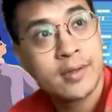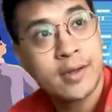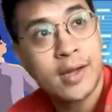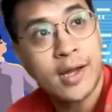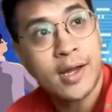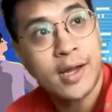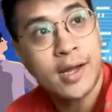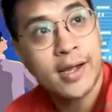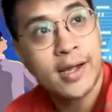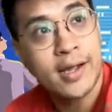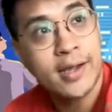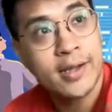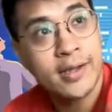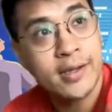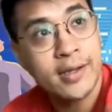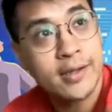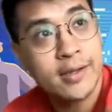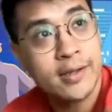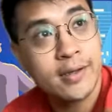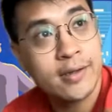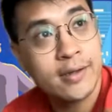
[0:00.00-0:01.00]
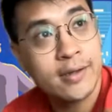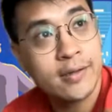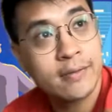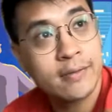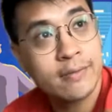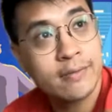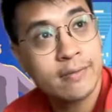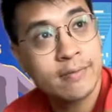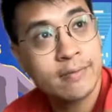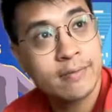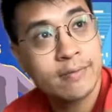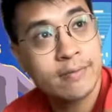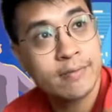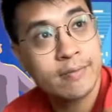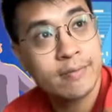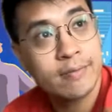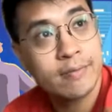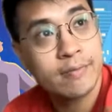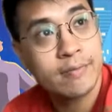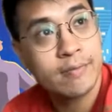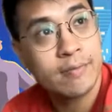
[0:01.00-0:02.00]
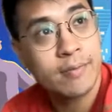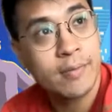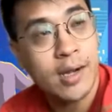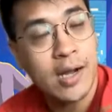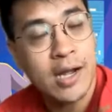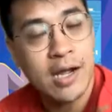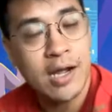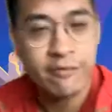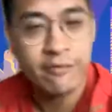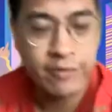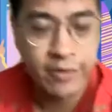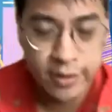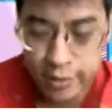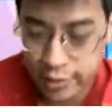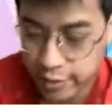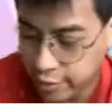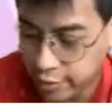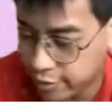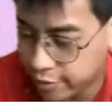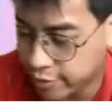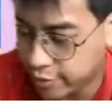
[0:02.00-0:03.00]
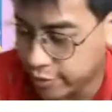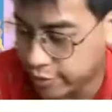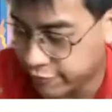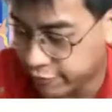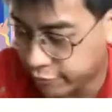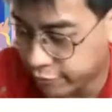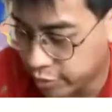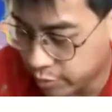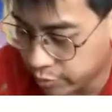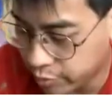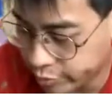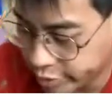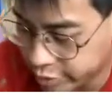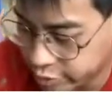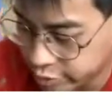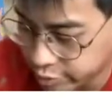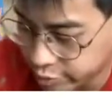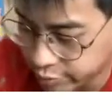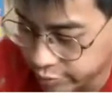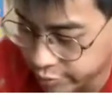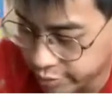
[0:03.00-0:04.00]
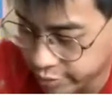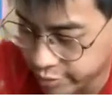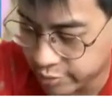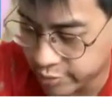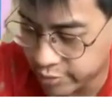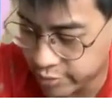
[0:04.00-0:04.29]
I have a follow-up question, right?